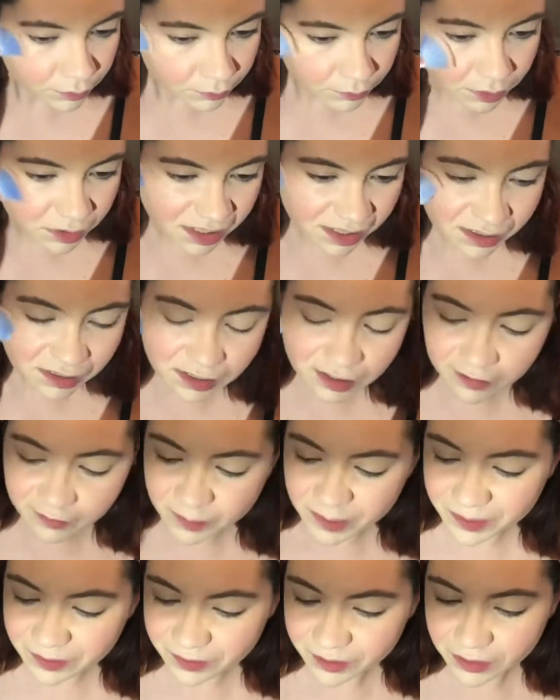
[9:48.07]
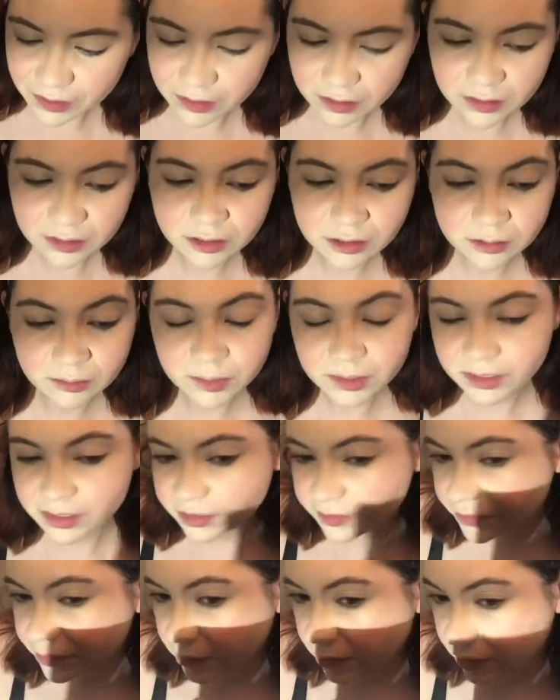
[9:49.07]
But lately I've been feeling a little bit
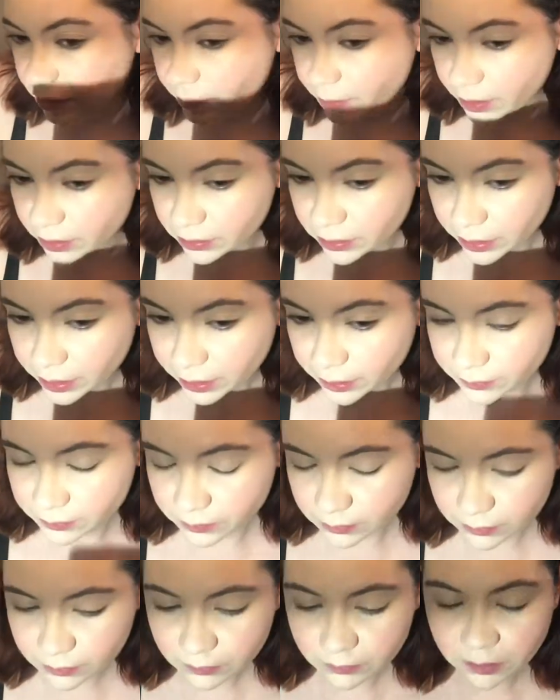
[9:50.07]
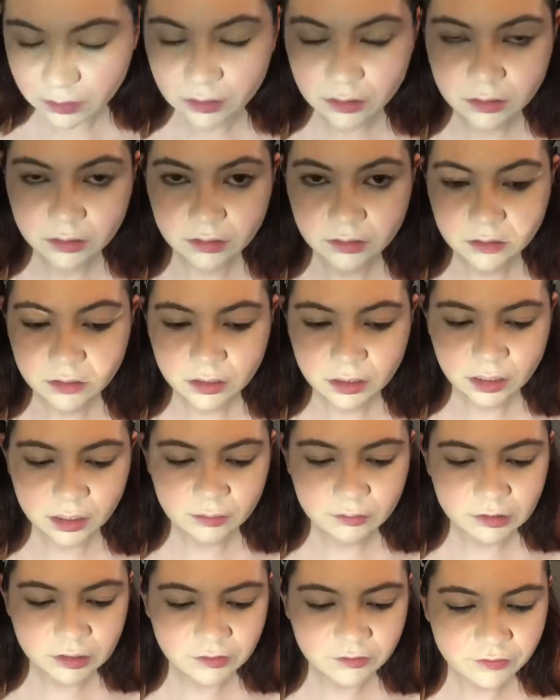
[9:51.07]
differently about that.
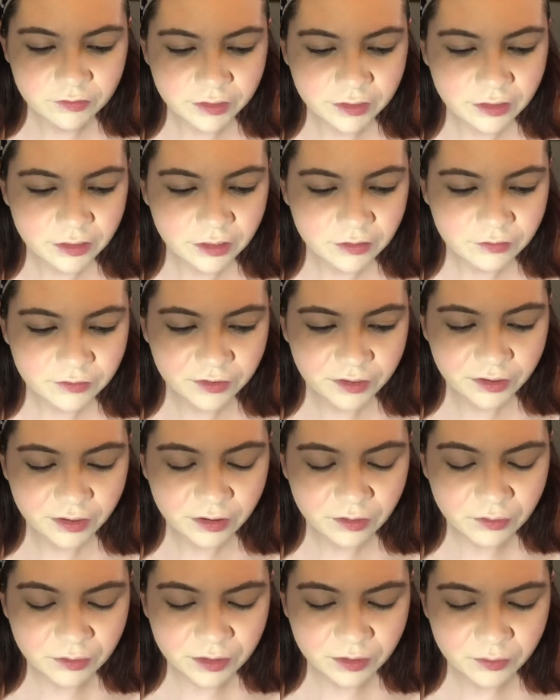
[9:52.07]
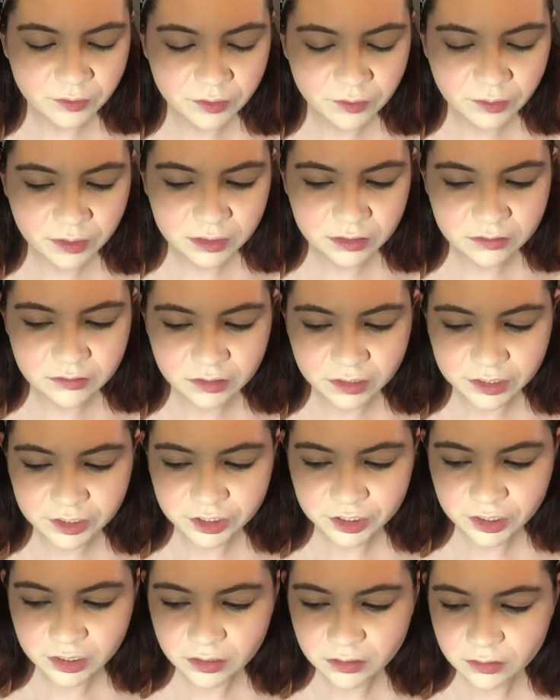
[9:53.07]
I'm gonna figure out what I want to wear as
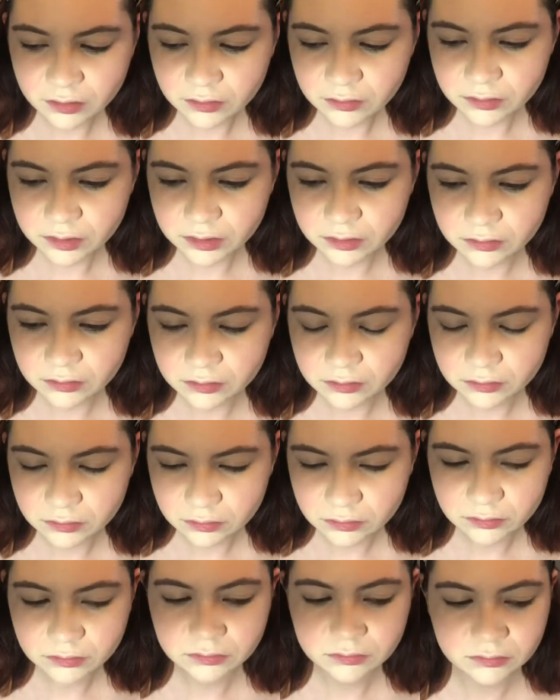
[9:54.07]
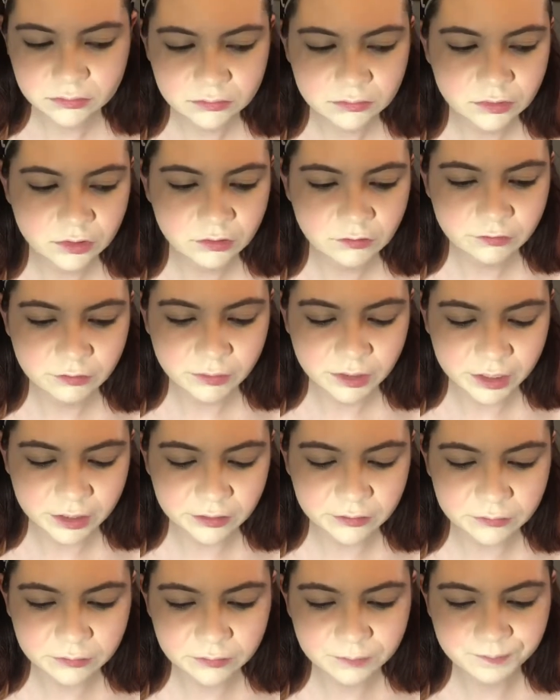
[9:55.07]
eyeshadow and we'll go from there.
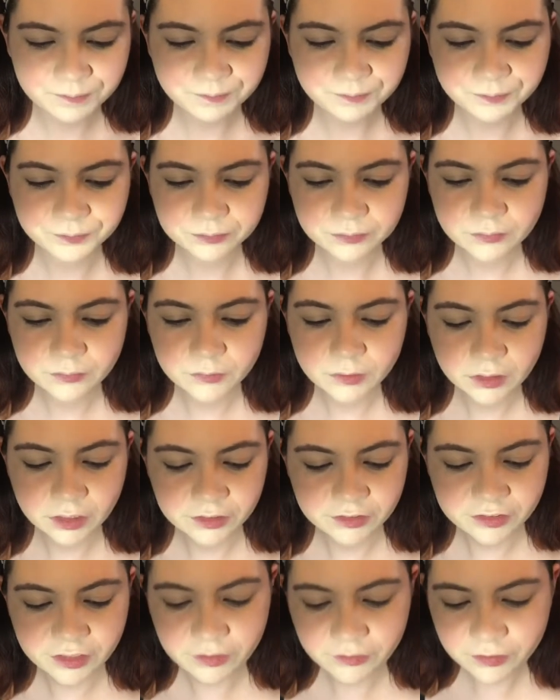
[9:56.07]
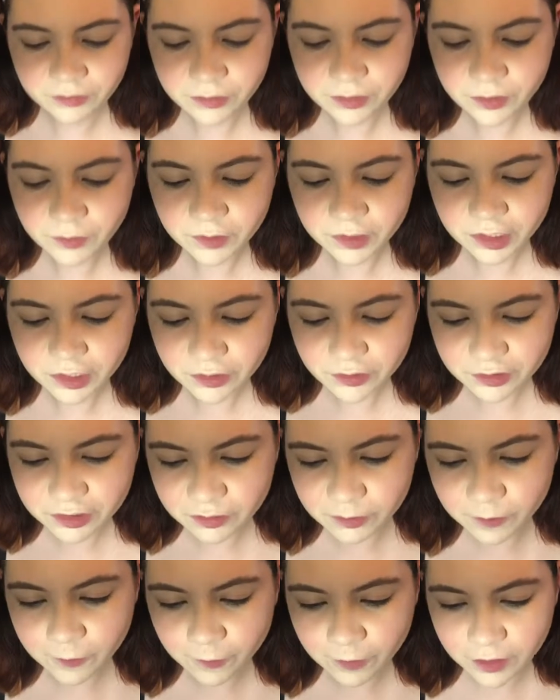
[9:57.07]
Definitely want to use
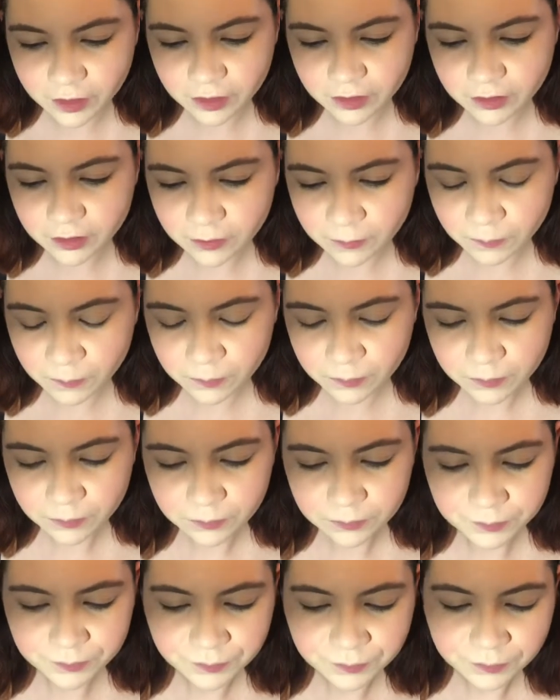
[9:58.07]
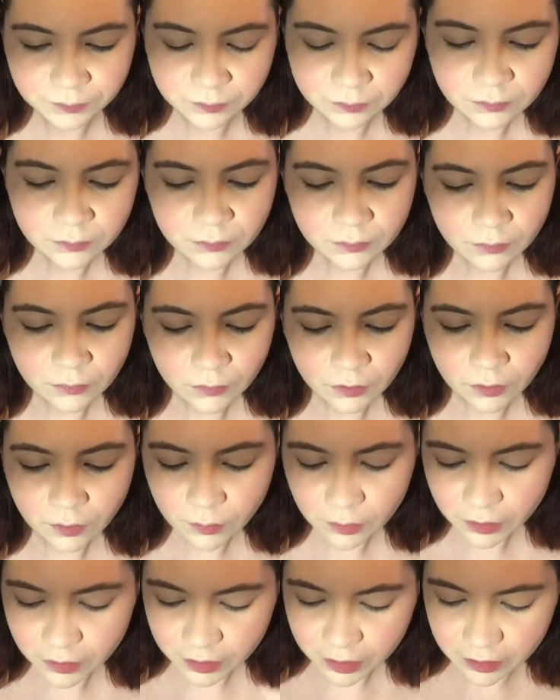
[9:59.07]
some of the
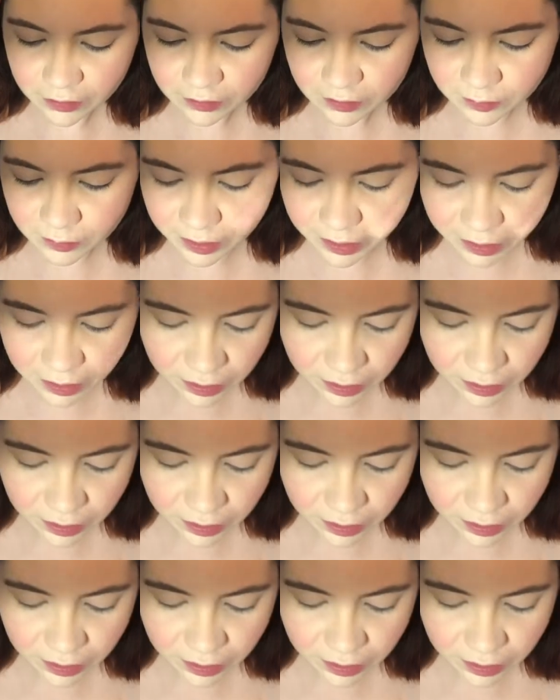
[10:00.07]
newer things in my